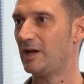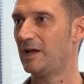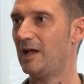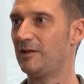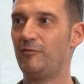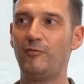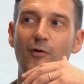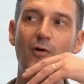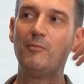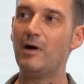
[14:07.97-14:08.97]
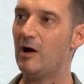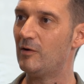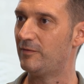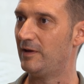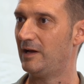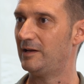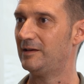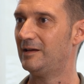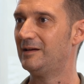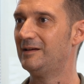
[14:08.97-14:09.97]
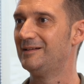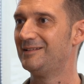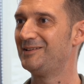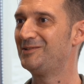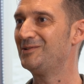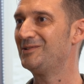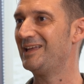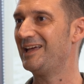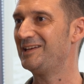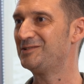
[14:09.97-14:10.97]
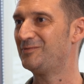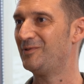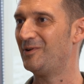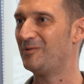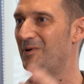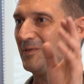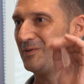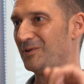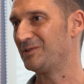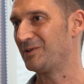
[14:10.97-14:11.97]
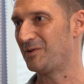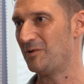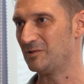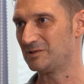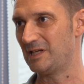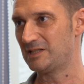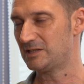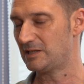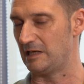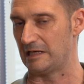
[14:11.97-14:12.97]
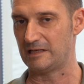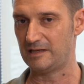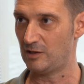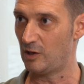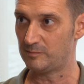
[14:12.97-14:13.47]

I got a full mouth done in 2 days for 1/3 of the cost. That's clearly not